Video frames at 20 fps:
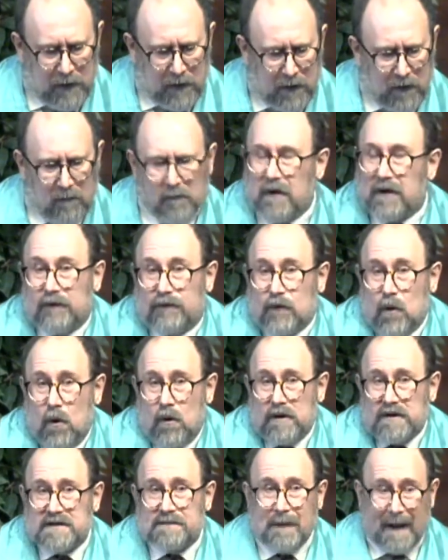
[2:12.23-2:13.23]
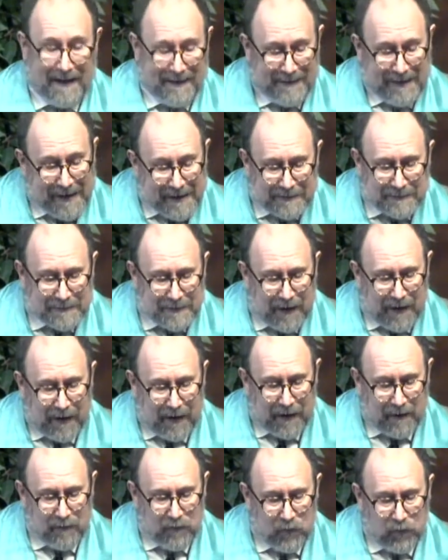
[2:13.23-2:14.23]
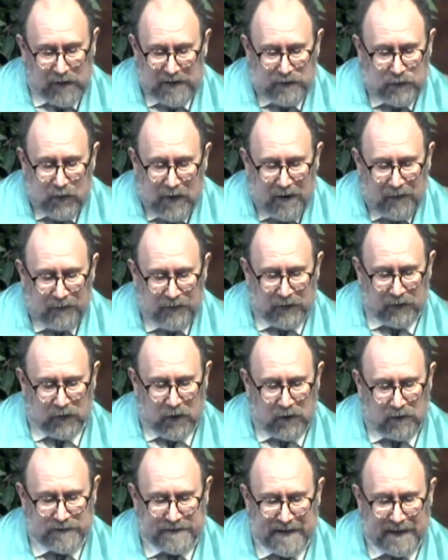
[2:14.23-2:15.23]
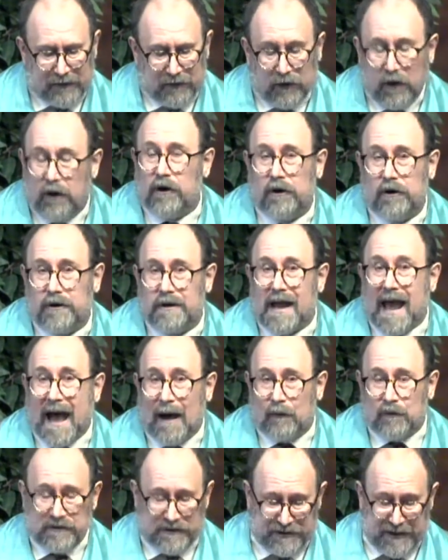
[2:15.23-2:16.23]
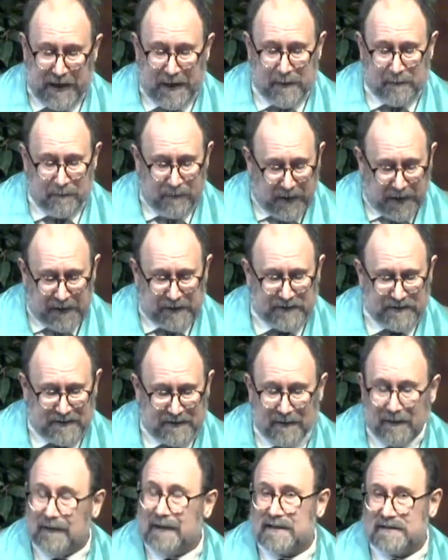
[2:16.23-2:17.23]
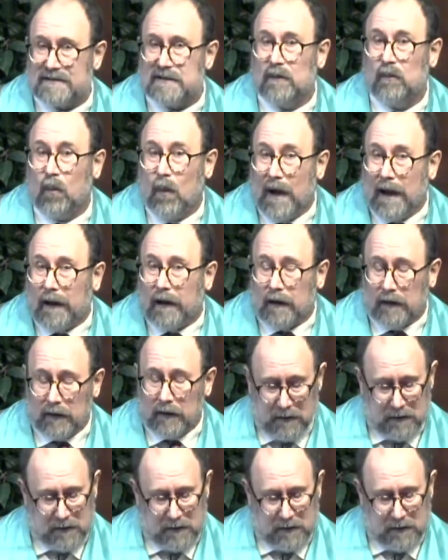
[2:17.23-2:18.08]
But of course, by that time, we 12-year-olds had learned our shame-based lesson well.